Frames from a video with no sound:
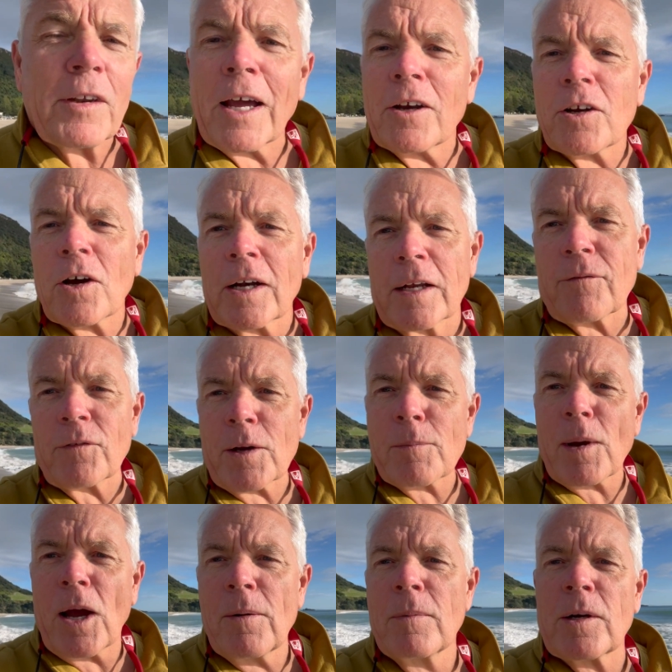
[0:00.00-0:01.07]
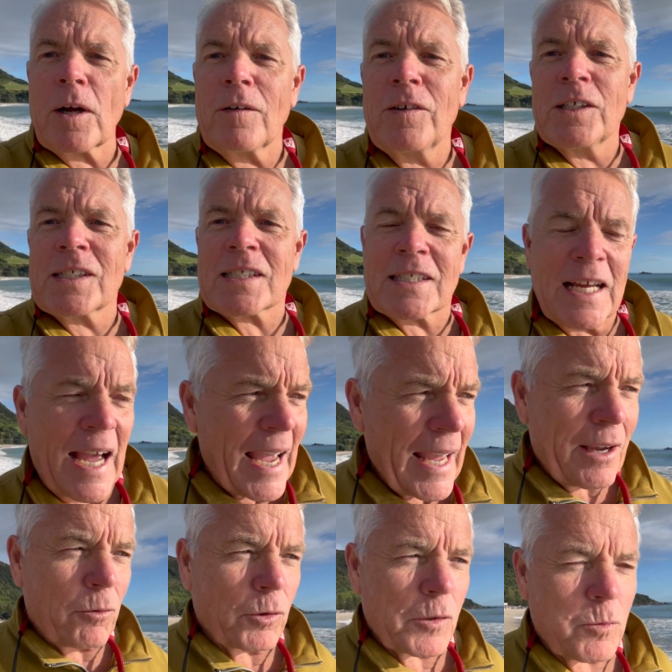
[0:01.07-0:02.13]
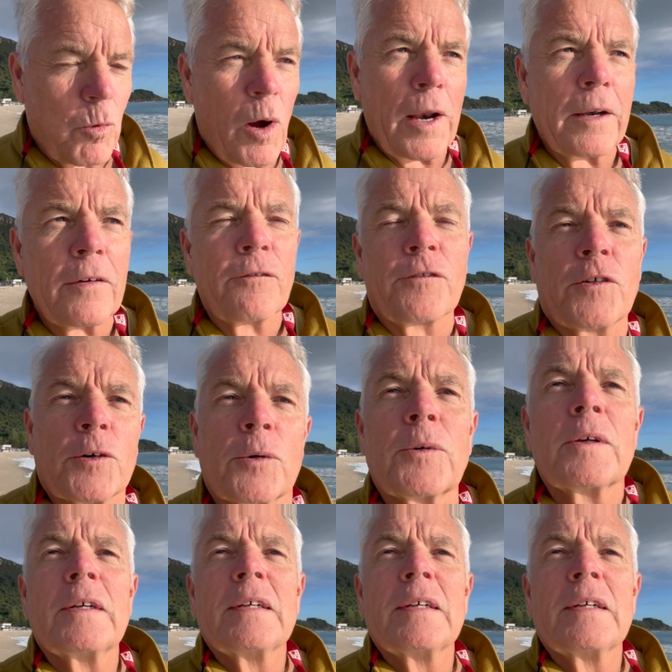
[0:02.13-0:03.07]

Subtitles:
Now, not every moment of His day was wonderful.